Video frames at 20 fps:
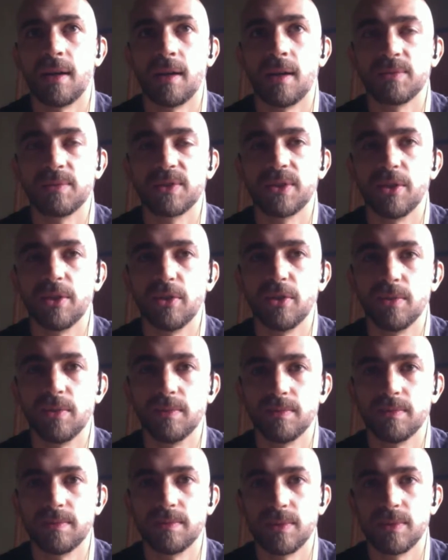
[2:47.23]
So
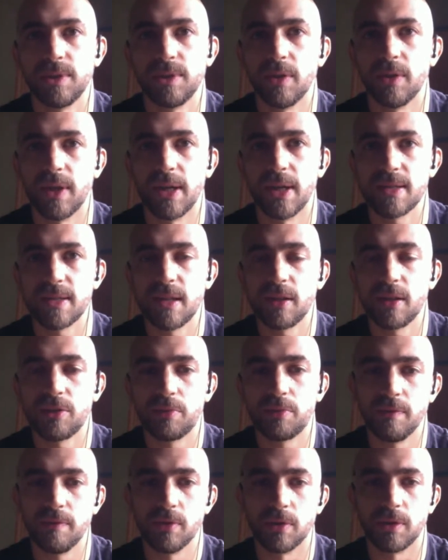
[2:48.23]
it's not
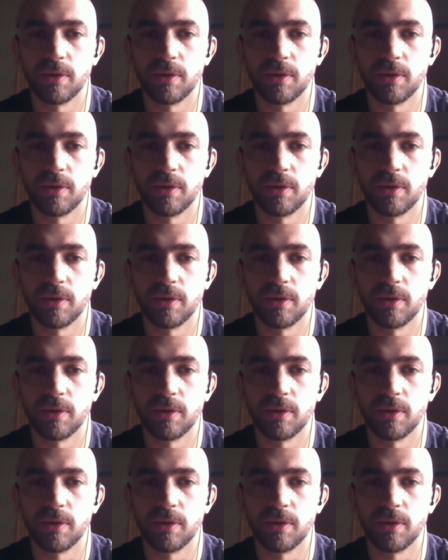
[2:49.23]
trivial.